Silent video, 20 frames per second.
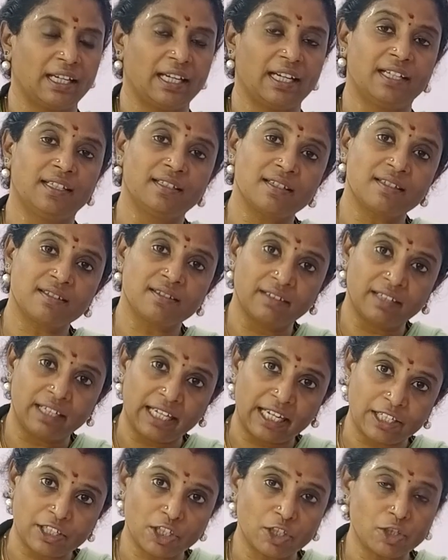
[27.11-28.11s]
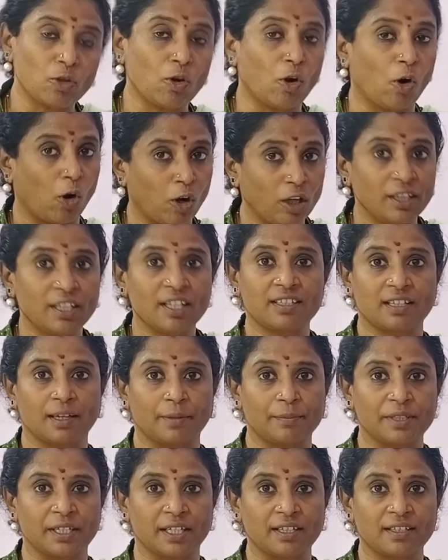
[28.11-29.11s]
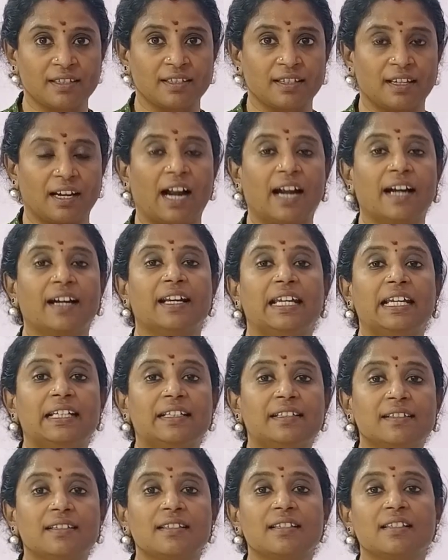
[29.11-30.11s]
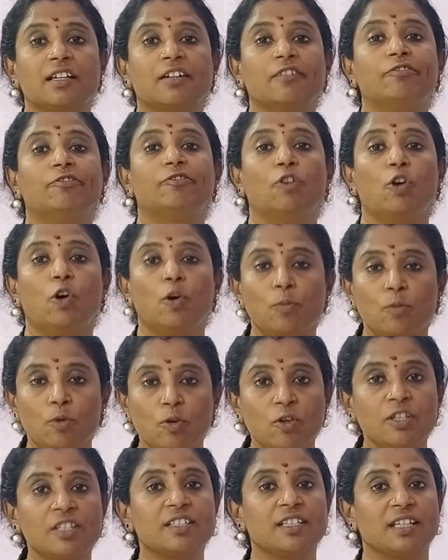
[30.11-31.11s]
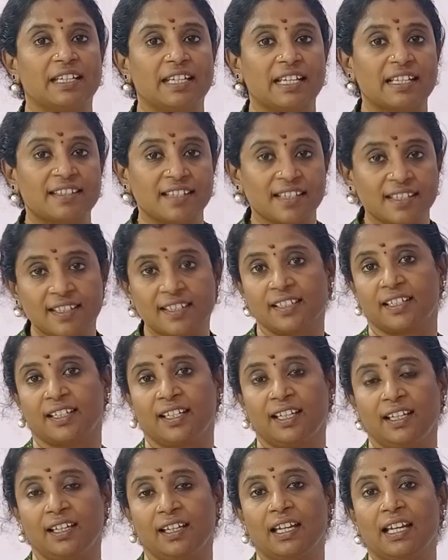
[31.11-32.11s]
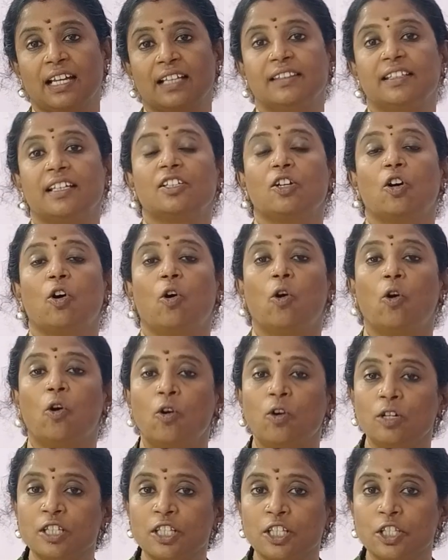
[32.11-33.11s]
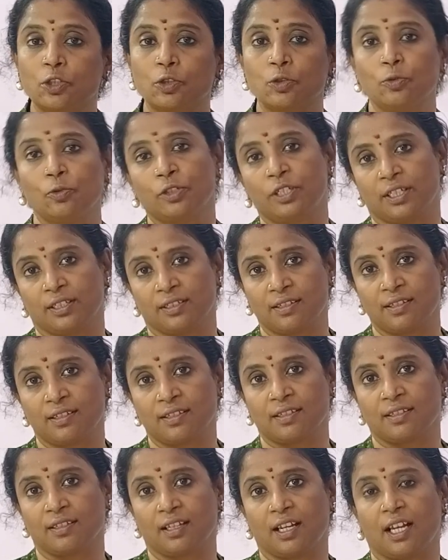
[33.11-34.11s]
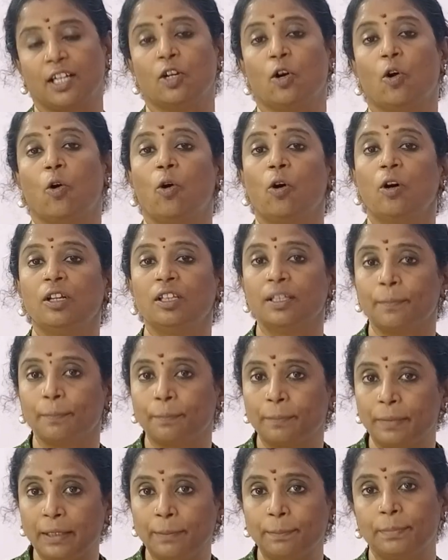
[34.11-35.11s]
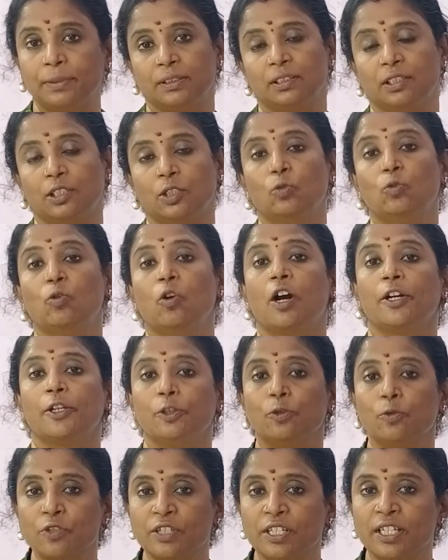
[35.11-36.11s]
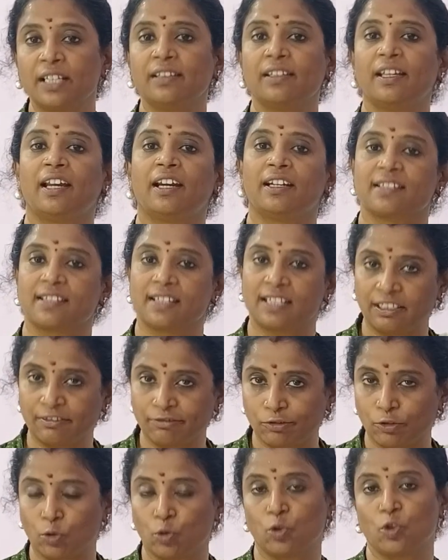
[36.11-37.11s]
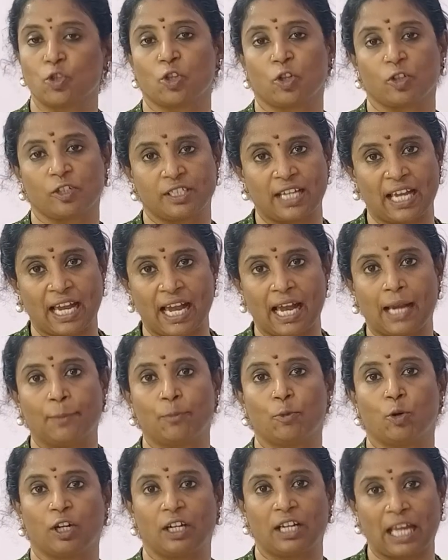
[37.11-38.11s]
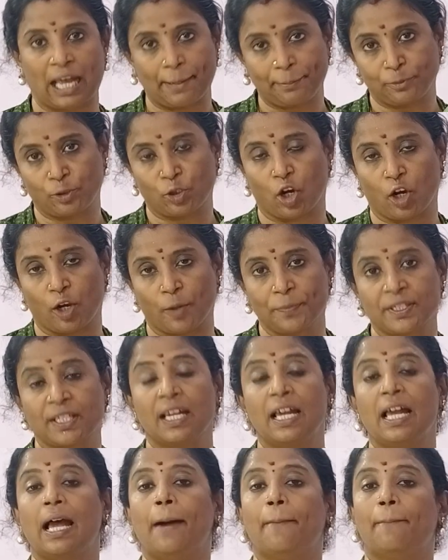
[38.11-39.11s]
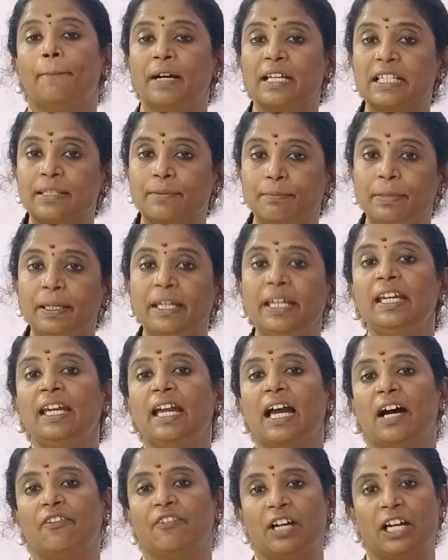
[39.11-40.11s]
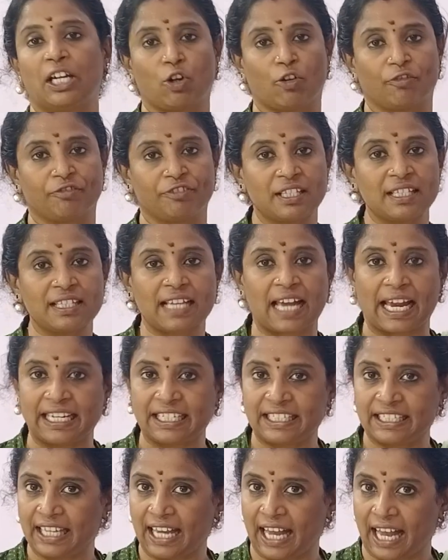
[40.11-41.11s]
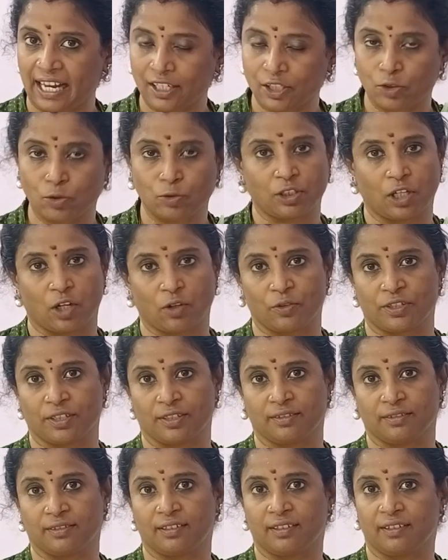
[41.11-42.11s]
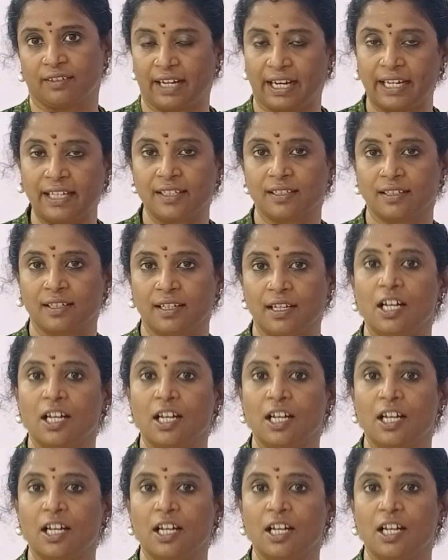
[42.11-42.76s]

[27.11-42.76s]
It is related to all the subjects and it is foremost necessary that all students and all the people who are using their cell phones or tab or laptops must be aware of this IT Act 2000, right?